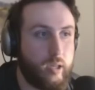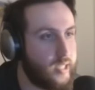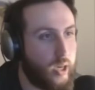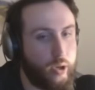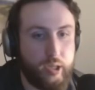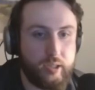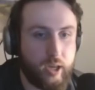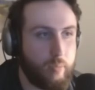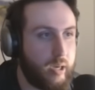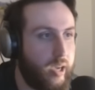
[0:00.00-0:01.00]
because Yoda doesn't
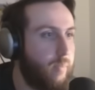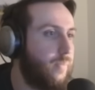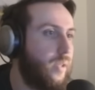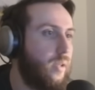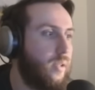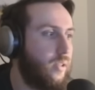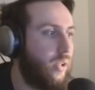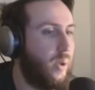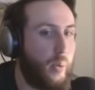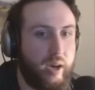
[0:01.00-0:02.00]
care about EM. The
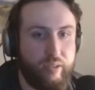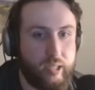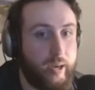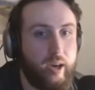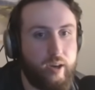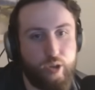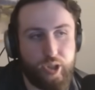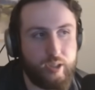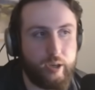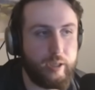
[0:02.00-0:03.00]
only one we have is Linnea, and
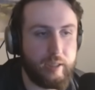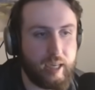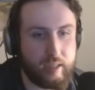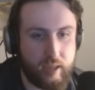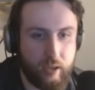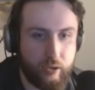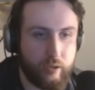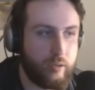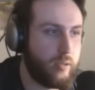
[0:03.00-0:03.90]
she's not an attack scaler.